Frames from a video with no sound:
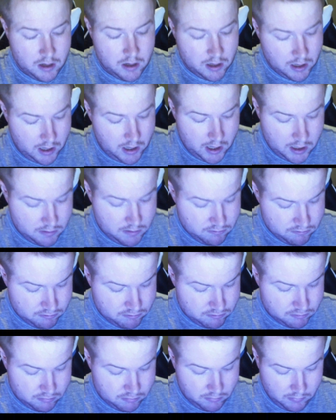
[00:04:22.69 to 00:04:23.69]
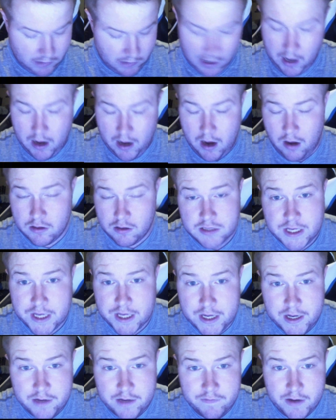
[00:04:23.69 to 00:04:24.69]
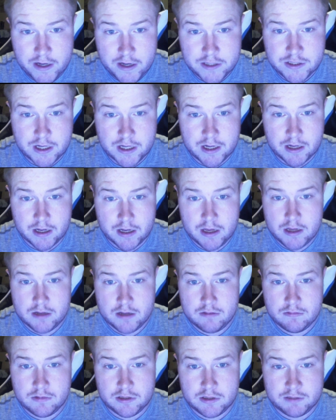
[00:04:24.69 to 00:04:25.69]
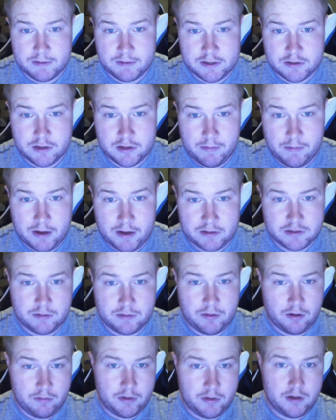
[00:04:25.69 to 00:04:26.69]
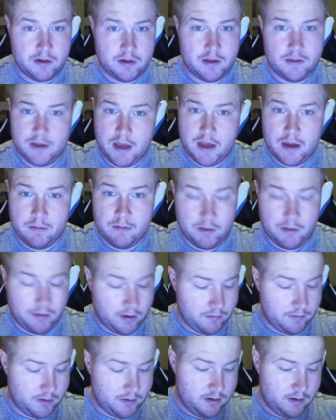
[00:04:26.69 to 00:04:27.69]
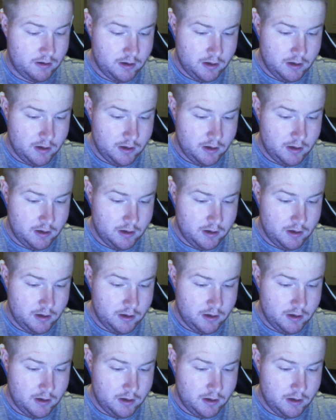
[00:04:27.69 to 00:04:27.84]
and I'll take any advantage I can get, especially in the mouse department and the aim department.